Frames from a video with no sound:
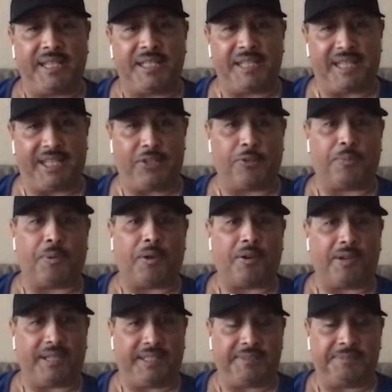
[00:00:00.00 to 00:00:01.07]
to either
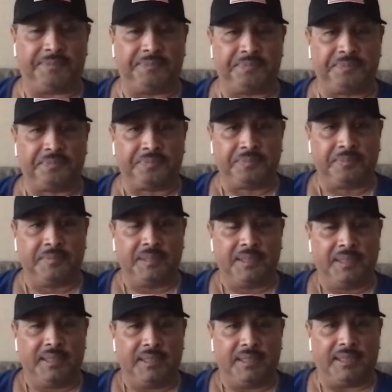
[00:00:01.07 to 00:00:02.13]
party,
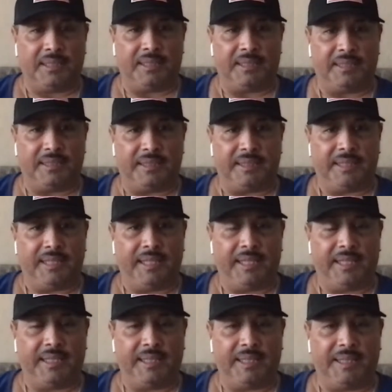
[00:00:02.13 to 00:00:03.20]

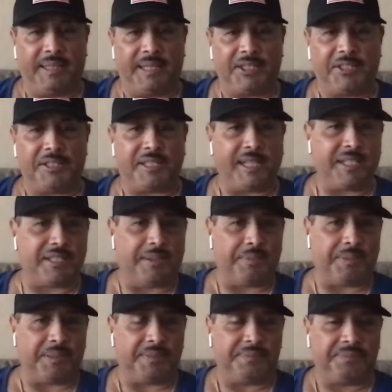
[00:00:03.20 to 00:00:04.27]
and that should say
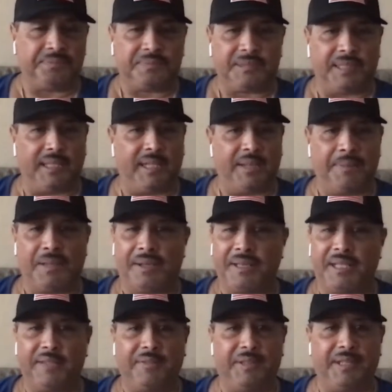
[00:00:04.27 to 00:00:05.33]
something. And I'm not
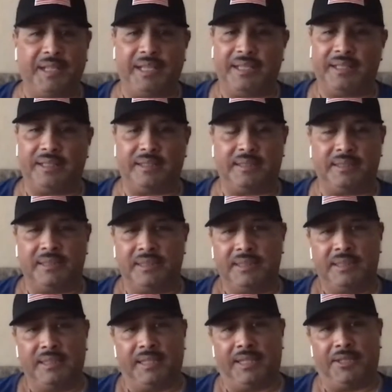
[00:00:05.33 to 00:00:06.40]
giving an
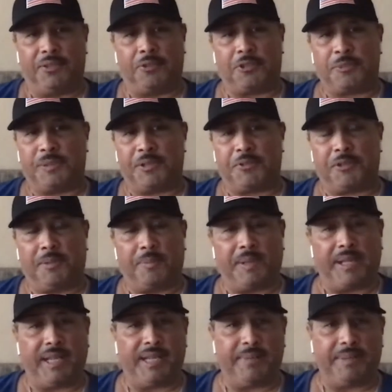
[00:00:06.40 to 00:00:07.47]
endorsement of Trump
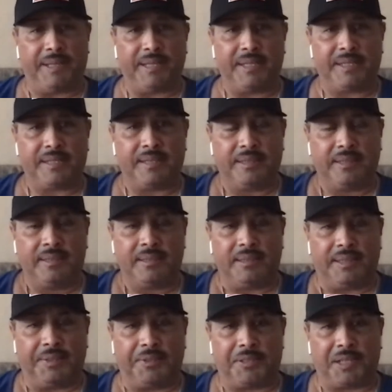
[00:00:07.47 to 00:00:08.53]
by any means.
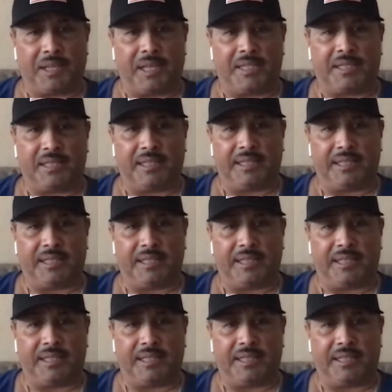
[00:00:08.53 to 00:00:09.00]
There's a lot